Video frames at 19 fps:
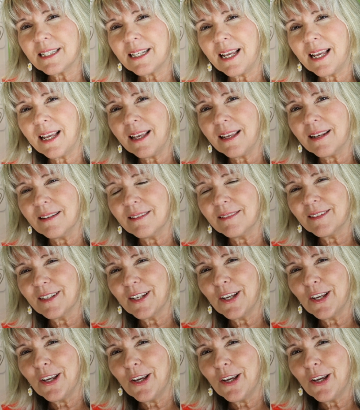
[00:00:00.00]
head.
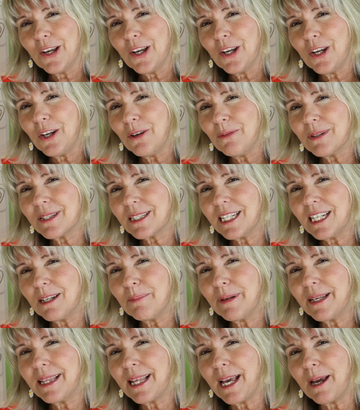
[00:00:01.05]
Who was going to
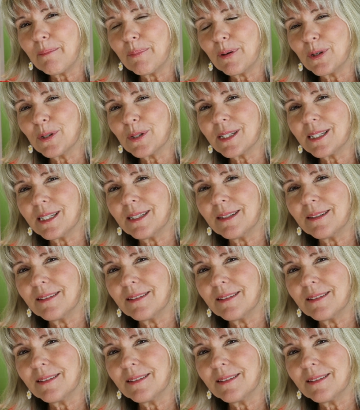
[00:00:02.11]
be that person?